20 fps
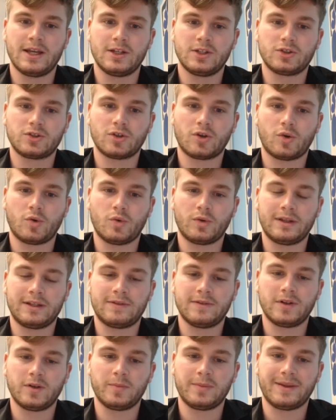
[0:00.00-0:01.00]
So
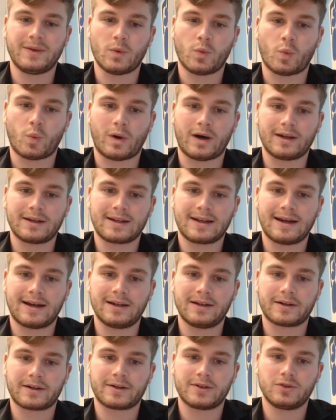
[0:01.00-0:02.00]
it will be one
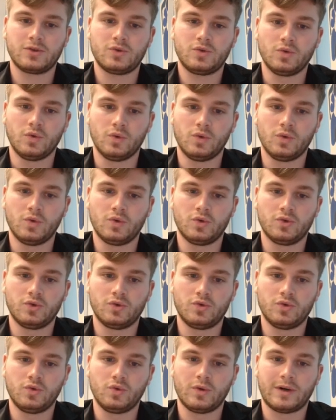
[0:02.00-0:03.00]
color, two,
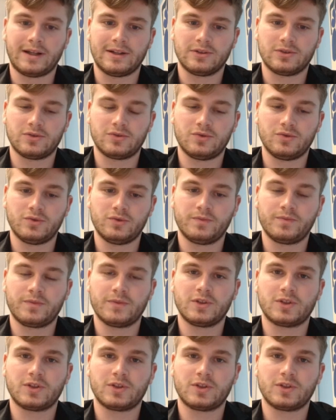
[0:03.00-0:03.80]
two, and two.